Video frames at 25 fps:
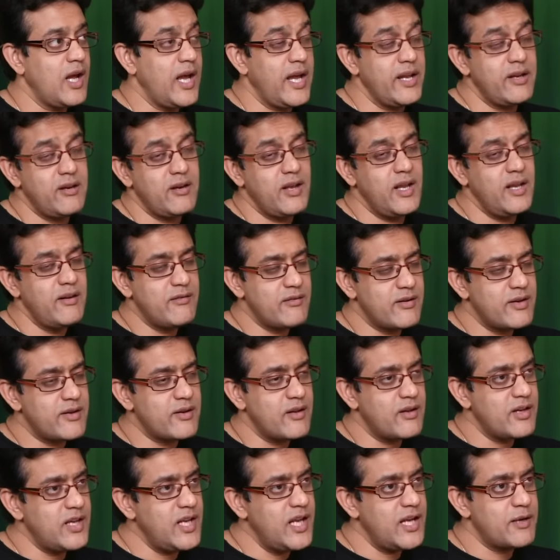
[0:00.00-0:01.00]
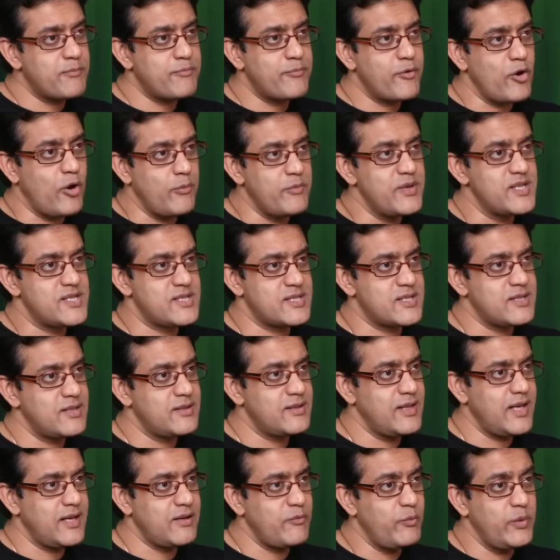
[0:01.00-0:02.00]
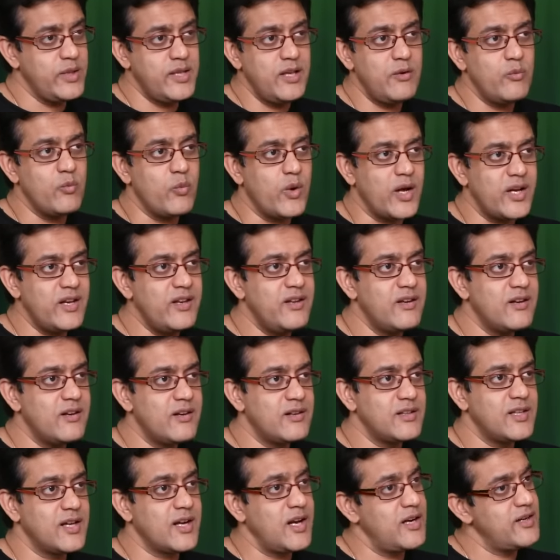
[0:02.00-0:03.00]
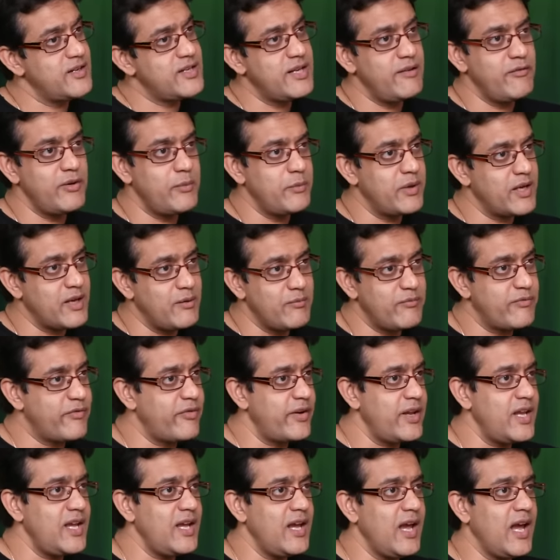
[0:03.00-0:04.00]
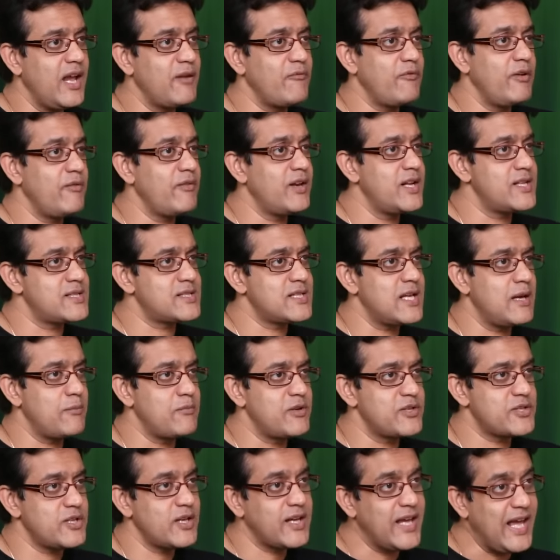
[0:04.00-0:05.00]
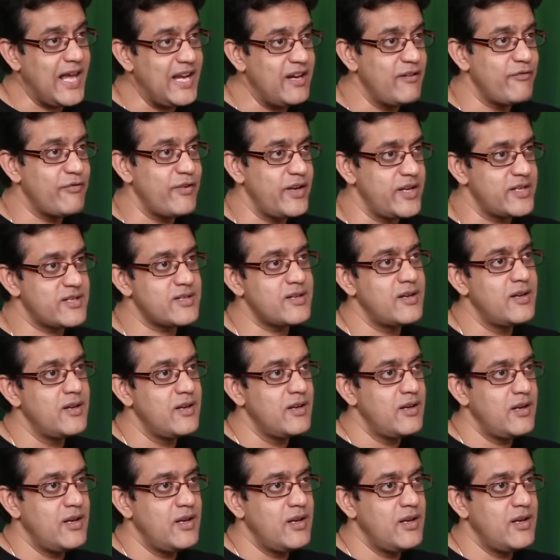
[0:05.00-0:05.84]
Now, and in return, he had promised that within 1 year, the country will become free and we will establish a caliphate,